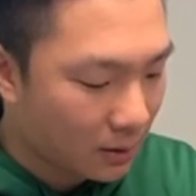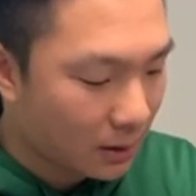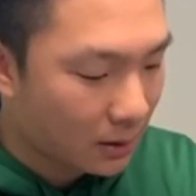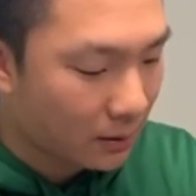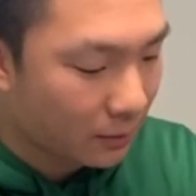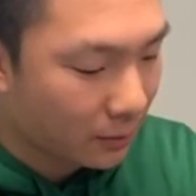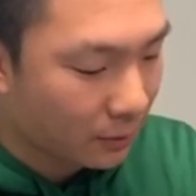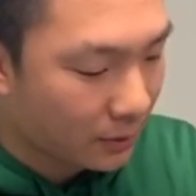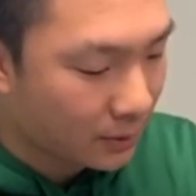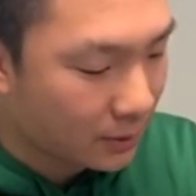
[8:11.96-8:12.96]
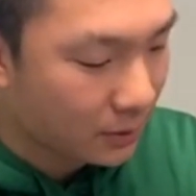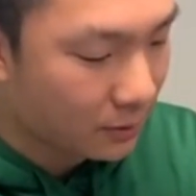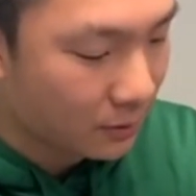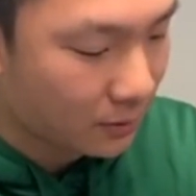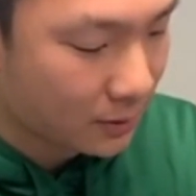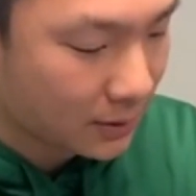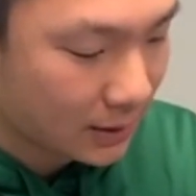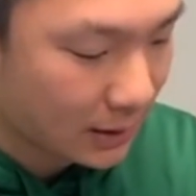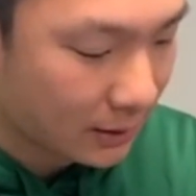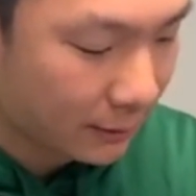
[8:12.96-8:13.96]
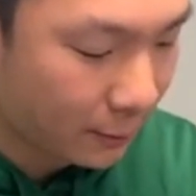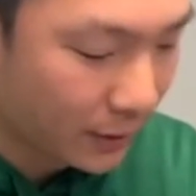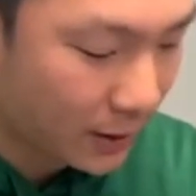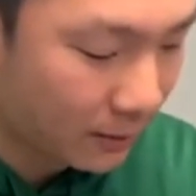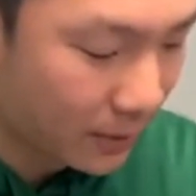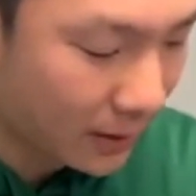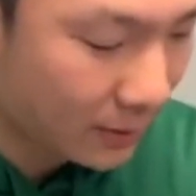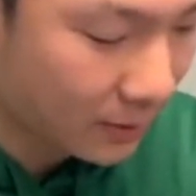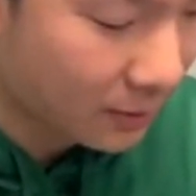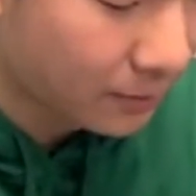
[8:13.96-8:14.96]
And we're going to see if we can make the